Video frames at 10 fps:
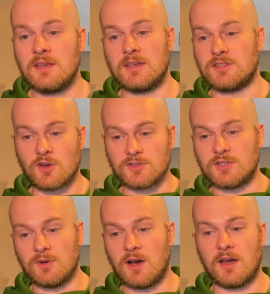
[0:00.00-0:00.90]
He's gone
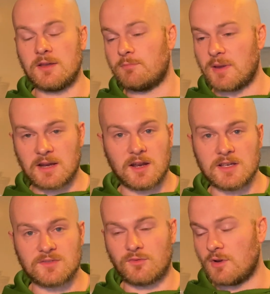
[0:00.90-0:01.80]
too high,
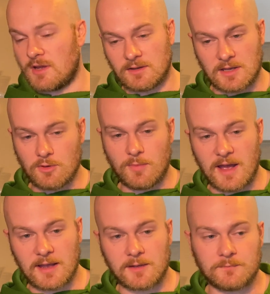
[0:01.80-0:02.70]
penalised for it and go
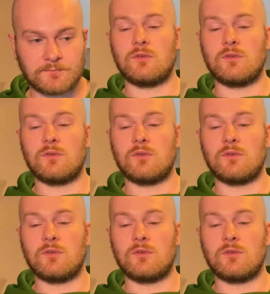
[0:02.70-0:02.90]
back.